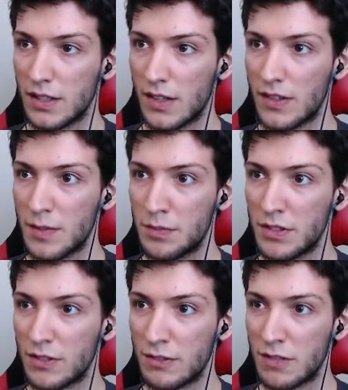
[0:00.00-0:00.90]
That's
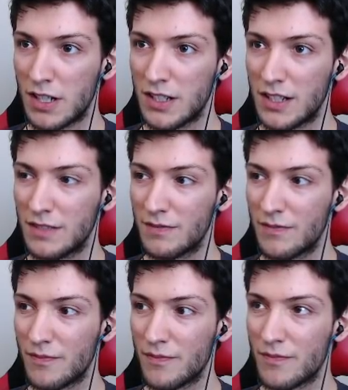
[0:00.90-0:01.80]
TP of Irelia.
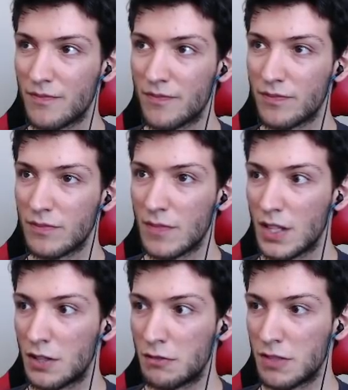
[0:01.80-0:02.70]

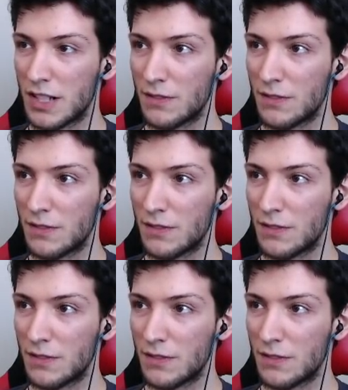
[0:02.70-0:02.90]
We